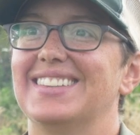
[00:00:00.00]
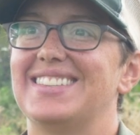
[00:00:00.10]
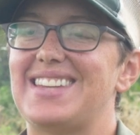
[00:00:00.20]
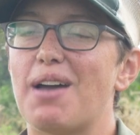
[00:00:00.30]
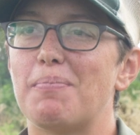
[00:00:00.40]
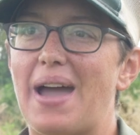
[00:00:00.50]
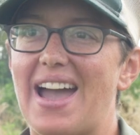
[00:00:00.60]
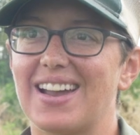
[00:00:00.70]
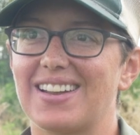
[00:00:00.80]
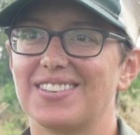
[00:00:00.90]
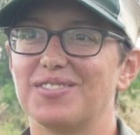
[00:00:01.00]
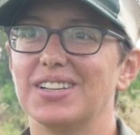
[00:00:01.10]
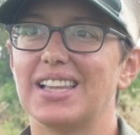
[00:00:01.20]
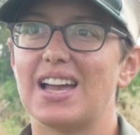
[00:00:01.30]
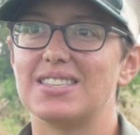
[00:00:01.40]
step back,
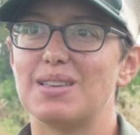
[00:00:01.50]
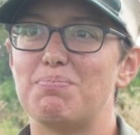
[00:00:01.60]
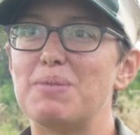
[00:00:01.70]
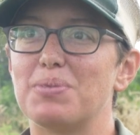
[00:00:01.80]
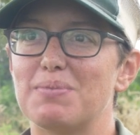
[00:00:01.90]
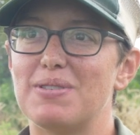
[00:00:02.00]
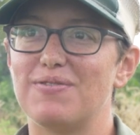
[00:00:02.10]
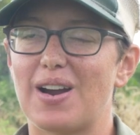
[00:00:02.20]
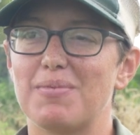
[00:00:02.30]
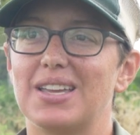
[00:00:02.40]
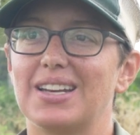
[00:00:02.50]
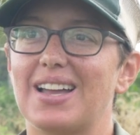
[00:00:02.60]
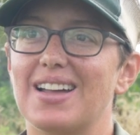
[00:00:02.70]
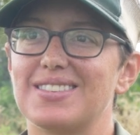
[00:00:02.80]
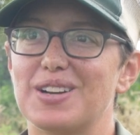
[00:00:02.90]
realize that people have been farming in
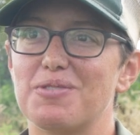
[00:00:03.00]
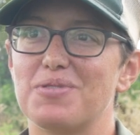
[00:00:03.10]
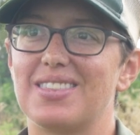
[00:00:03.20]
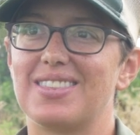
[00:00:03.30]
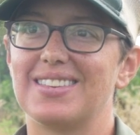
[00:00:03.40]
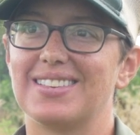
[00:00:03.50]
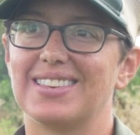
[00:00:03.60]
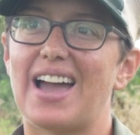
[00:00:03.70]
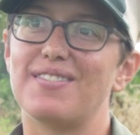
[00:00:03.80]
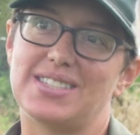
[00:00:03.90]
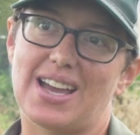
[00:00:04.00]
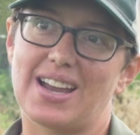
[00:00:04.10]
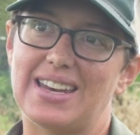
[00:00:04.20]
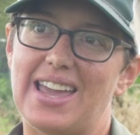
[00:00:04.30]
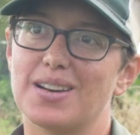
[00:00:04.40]
concert with
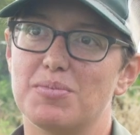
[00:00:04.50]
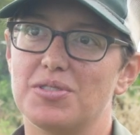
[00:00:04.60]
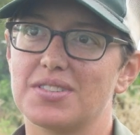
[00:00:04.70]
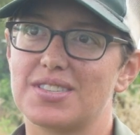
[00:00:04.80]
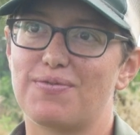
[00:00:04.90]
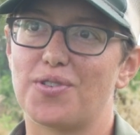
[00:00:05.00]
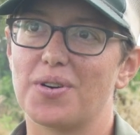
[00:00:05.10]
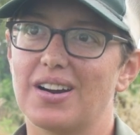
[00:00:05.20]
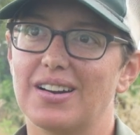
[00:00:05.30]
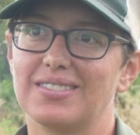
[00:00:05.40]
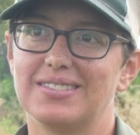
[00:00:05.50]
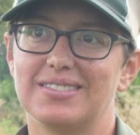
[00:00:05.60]
livestock and animals for